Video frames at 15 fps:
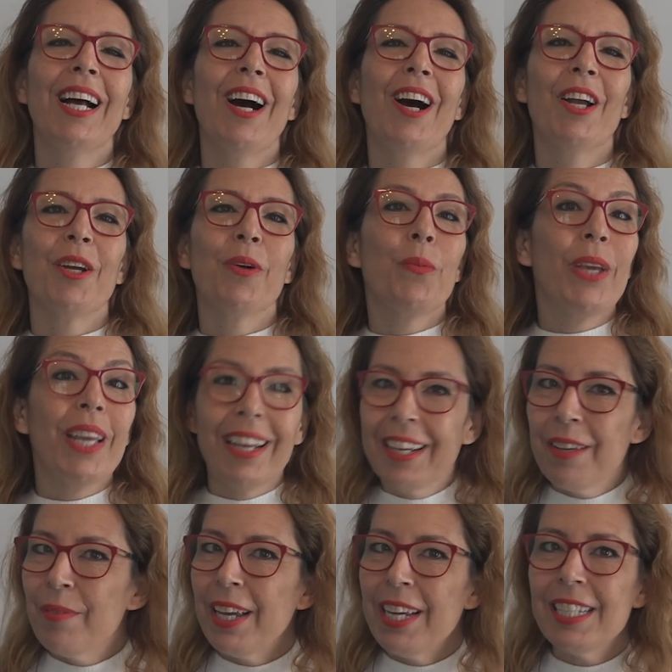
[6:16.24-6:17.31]
on a
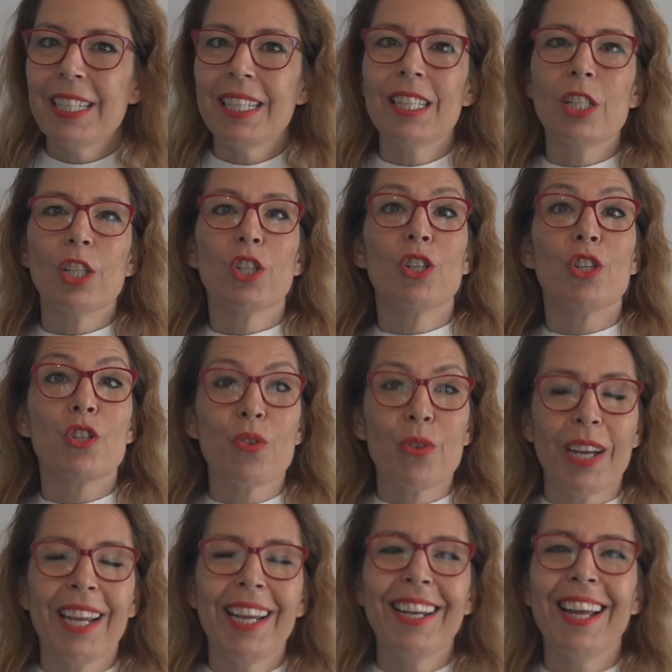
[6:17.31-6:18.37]
weekly basis to
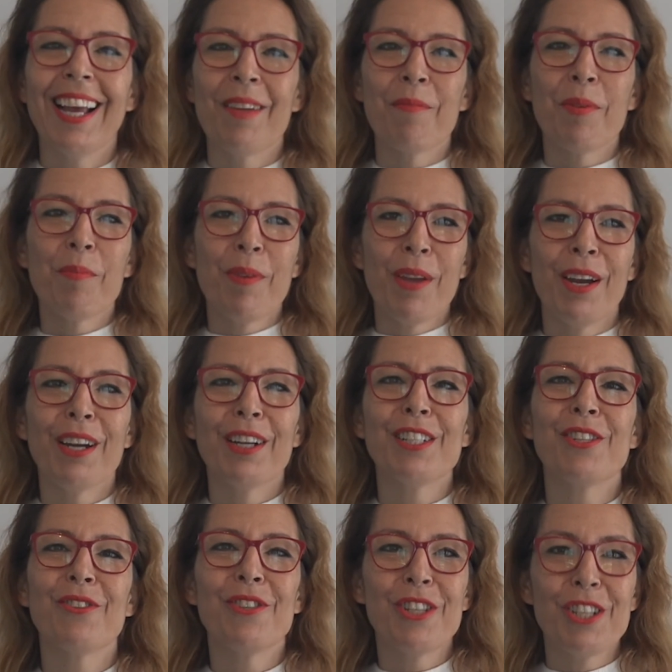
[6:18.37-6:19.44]
train and prepare
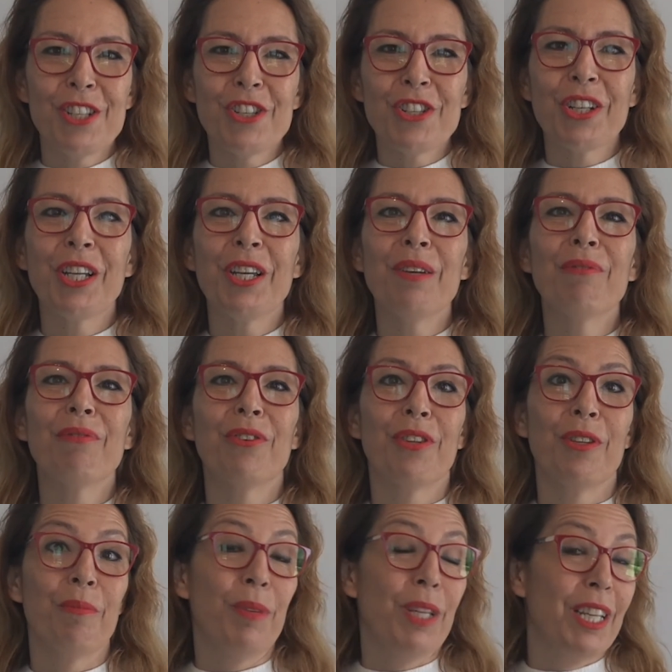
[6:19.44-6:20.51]
strategically for
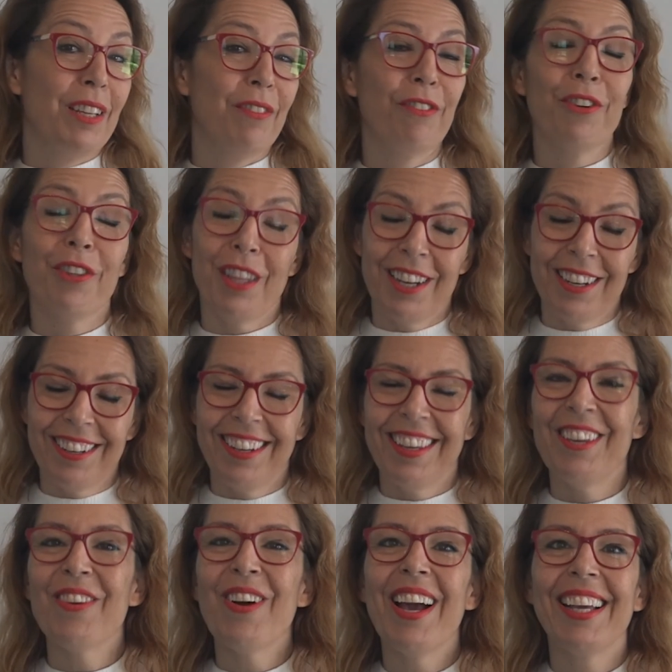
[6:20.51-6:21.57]
their
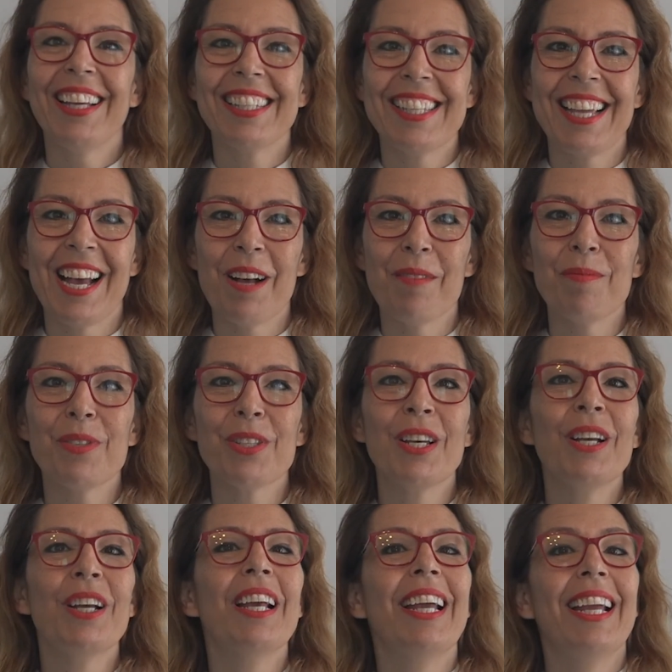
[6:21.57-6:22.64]
EOI exams.
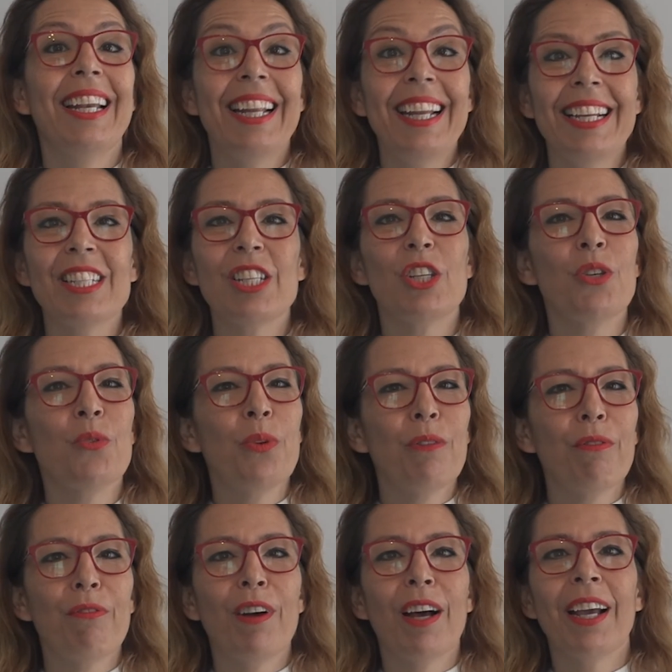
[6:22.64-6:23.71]
In it, you will
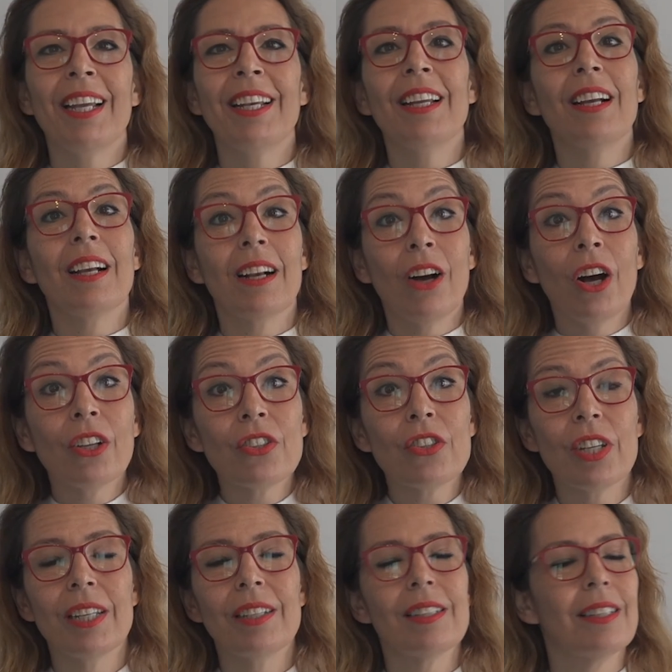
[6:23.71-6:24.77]
find
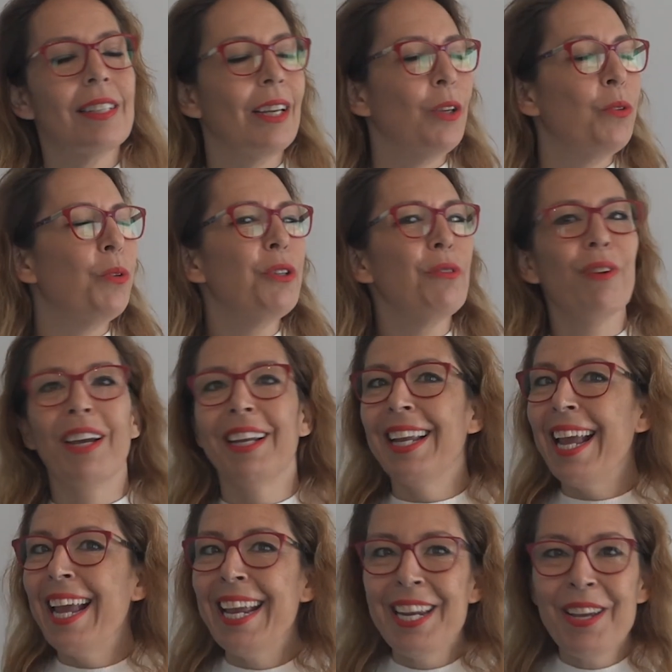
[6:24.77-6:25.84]
content that you won't find
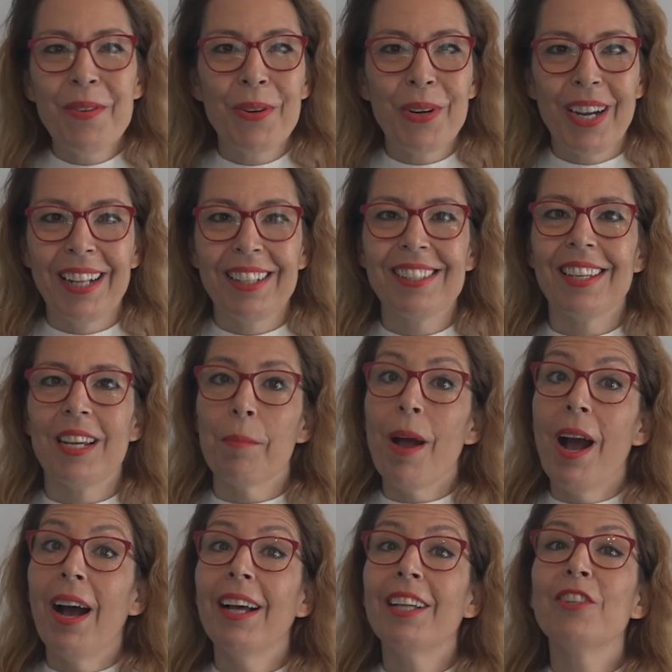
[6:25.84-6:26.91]
anywhere else, and I'm
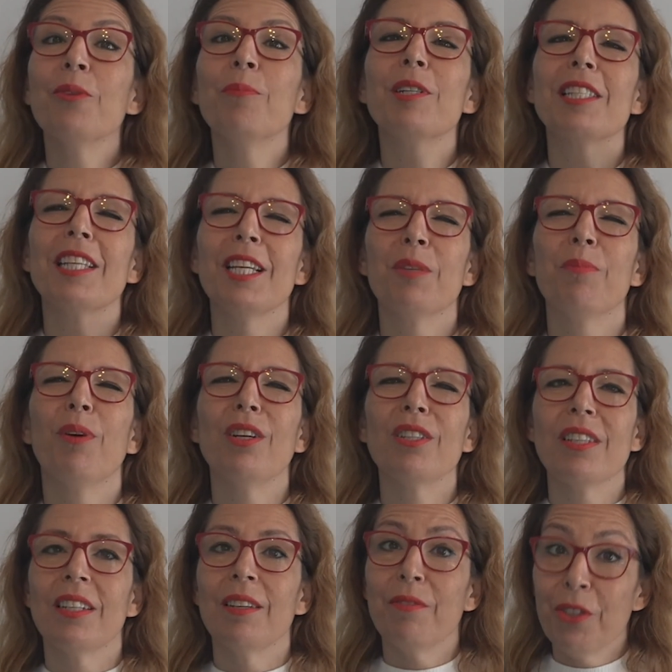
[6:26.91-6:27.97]
100%
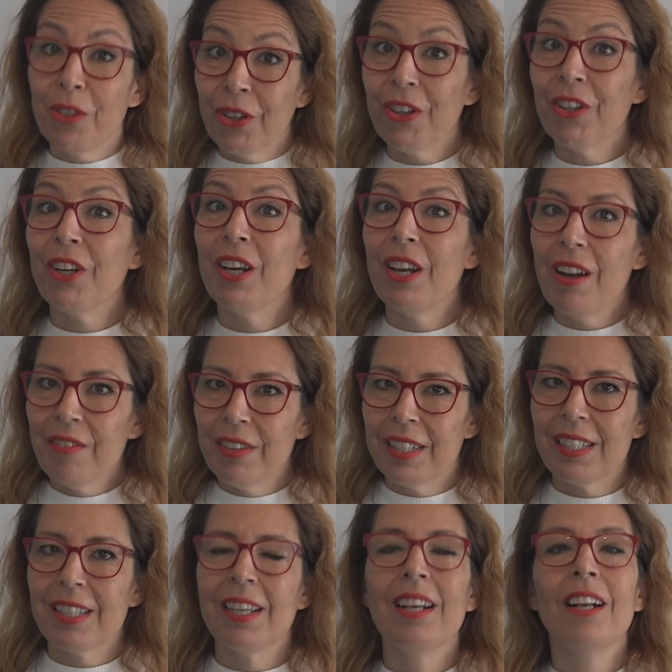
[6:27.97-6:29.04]
positive you're gonna love it.